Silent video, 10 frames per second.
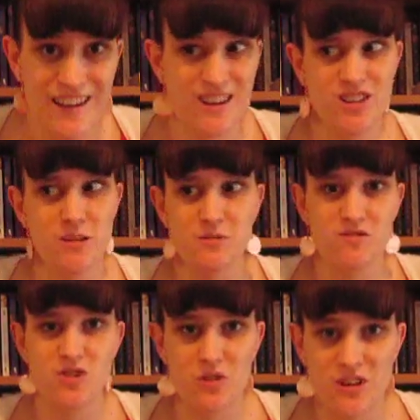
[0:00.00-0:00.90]
in terms
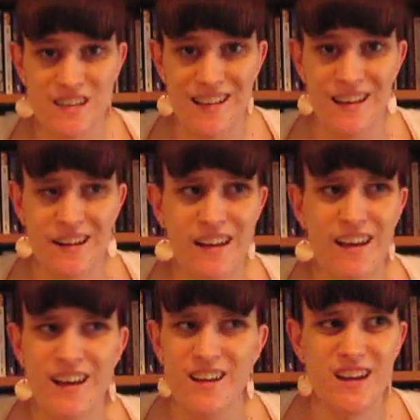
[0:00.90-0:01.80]
of storytelling
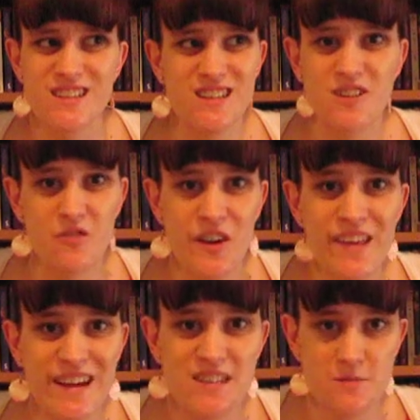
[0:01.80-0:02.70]
it doesn't feel
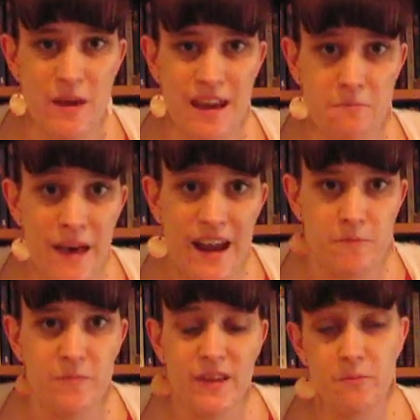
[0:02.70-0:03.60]
like it's being met
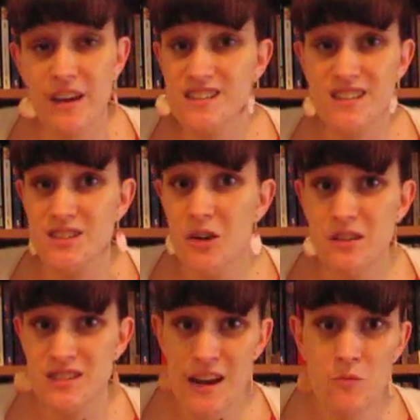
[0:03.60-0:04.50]
because it's
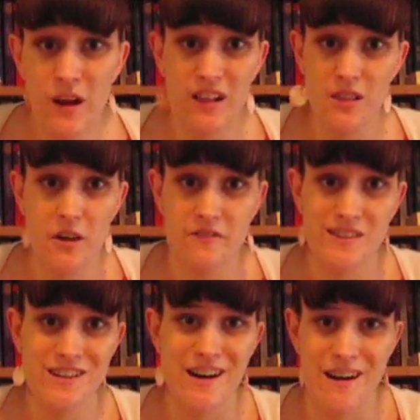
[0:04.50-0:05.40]
not done well a lot of
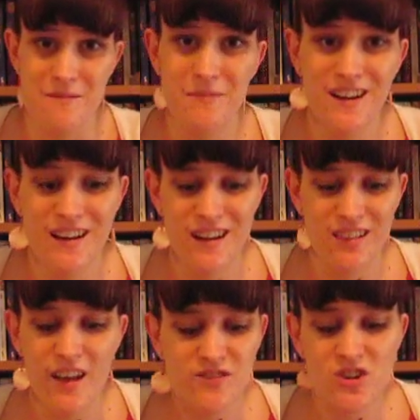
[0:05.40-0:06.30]
the time.
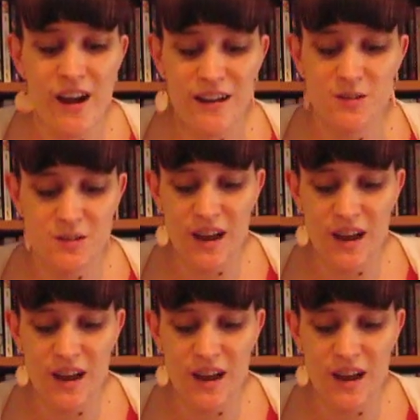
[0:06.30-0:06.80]
Love triangles